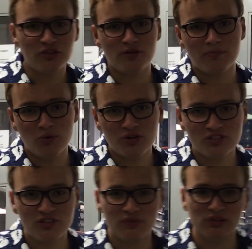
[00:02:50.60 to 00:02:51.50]
about the
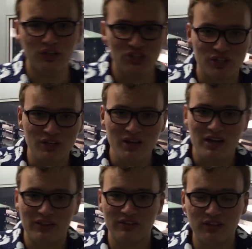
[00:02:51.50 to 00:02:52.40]
importance of religion
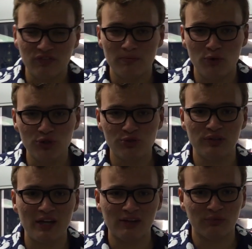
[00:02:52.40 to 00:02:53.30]
in the different books
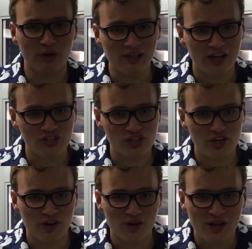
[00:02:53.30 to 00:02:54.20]
we read last
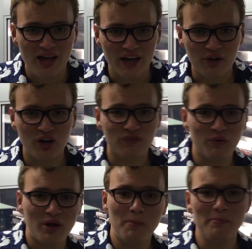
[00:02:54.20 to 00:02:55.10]
year, I could have
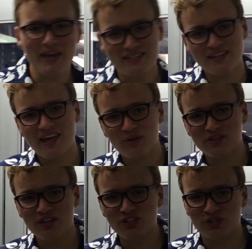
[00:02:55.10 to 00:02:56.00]
wrote amazing
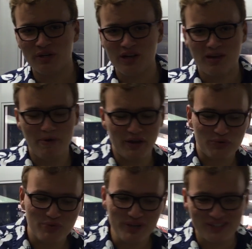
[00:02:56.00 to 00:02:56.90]
annotation and been
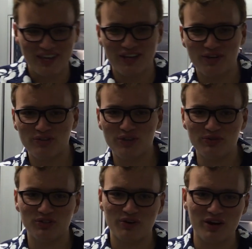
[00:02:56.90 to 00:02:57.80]
a risk taker in
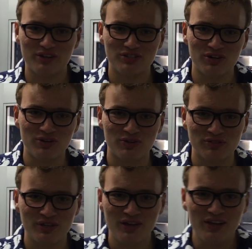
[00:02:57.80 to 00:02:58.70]
those Socratic
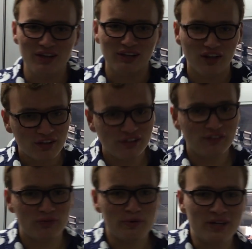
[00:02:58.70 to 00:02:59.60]
circles.
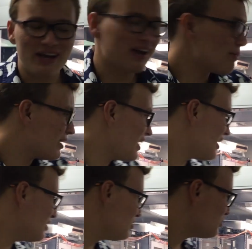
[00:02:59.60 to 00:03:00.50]
Luckily for me, I got my
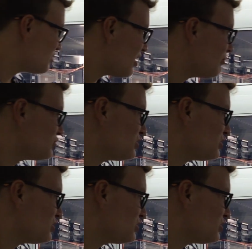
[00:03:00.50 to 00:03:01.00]
handy old time